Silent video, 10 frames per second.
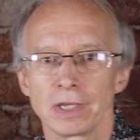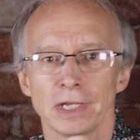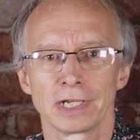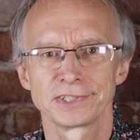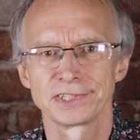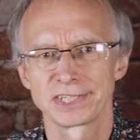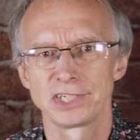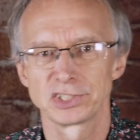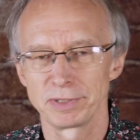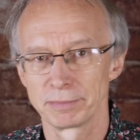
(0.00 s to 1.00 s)
as this
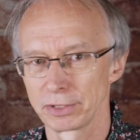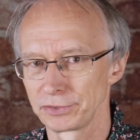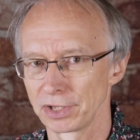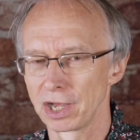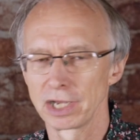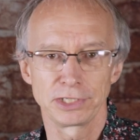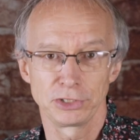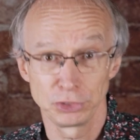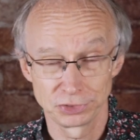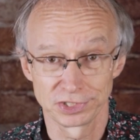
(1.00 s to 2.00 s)
tends to be the mode that I
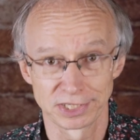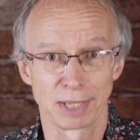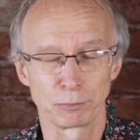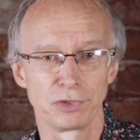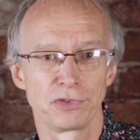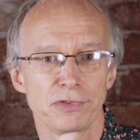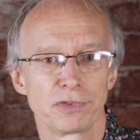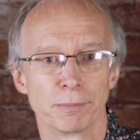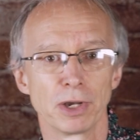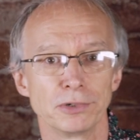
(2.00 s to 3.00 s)
use this lamp with
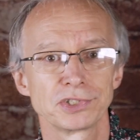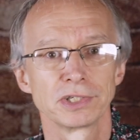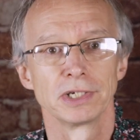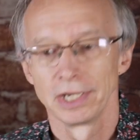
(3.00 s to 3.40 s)
the most,